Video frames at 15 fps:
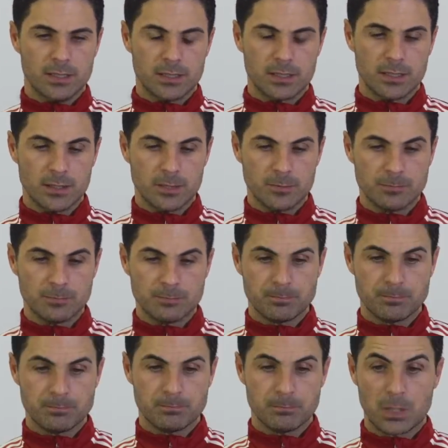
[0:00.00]

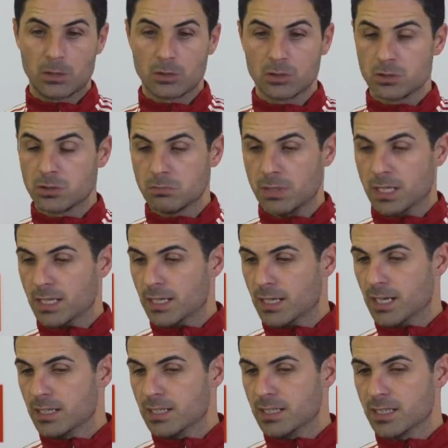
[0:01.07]
Um, because
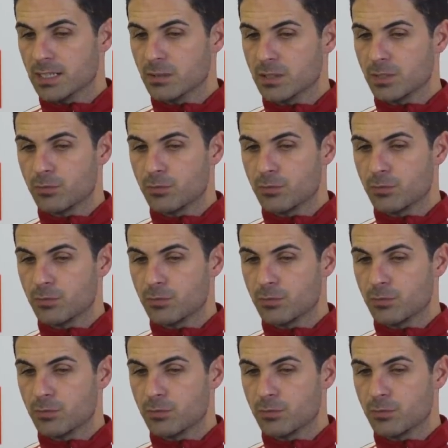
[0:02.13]
at the end,